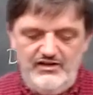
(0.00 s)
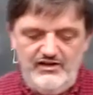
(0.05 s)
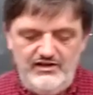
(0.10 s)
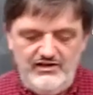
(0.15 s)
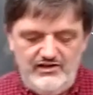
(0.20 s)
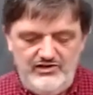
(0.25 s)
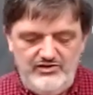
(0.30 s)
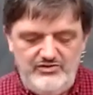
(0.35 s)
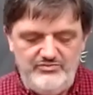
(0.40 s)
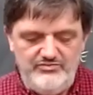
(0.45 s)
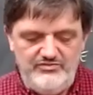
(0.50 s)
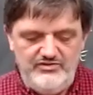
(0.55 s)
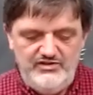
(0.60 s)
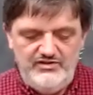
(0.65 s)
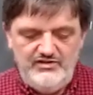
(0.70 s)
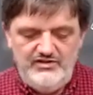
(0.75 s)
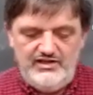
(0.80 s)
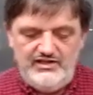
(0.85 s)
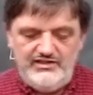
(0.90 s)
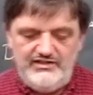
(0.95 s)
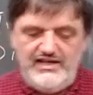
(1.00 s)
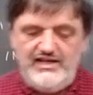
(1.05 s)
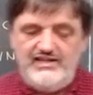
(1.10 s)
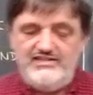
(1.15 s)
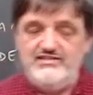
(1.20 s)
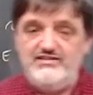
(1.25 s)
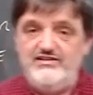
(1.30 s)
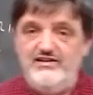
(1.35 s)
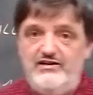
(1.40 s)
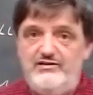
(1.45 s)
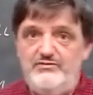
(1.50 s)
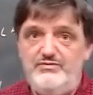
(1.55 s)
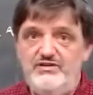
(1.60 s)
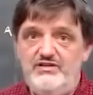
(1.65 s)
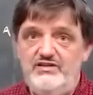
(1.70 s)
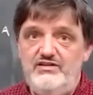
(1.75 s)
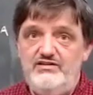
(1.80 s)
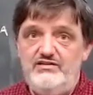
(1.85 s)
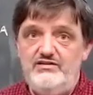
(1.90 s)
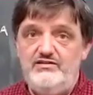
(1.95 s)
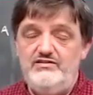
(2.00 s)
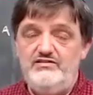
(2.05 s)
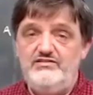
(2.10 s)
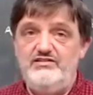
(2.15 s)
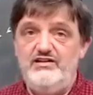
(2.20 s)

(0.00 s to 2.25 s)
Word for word: Um, and that's got to be